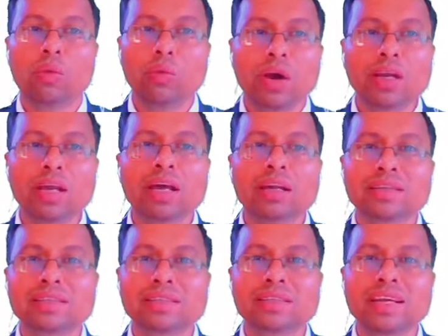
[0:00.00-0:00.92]
What are
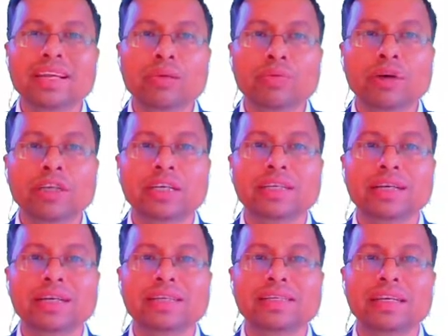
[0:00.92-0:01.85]
these inverted
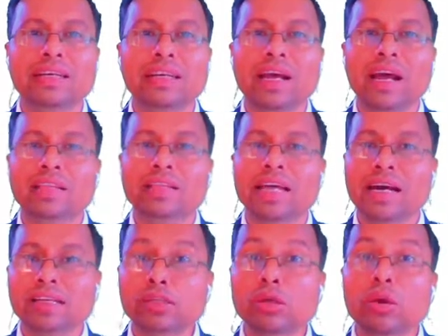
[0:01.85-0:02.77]
reticent? They
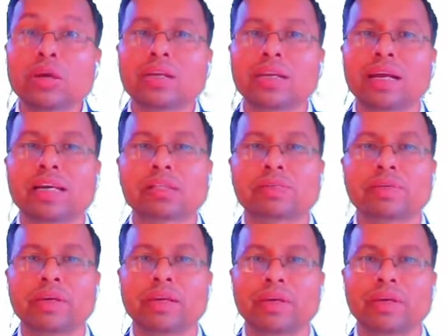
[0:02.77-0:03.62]
are slow in grasping,